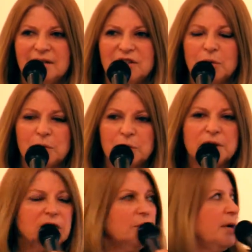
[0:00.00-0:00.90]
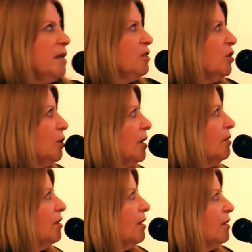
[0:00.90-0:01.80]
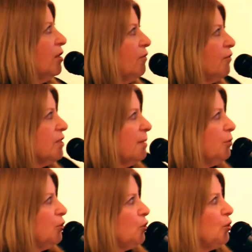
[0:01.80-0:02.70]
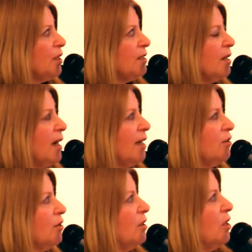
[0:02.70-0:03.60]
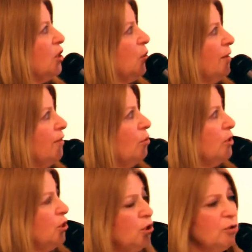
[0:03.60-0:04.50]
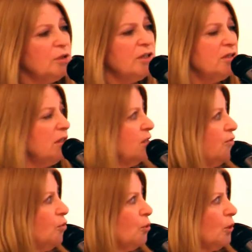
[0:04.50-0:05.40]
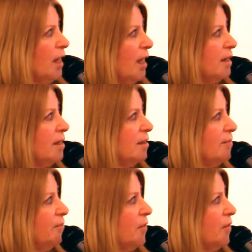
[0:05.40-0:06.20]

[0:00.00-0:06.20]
So it really depends. So here, for example, you look at Tiger, you have only 2 listings for organic.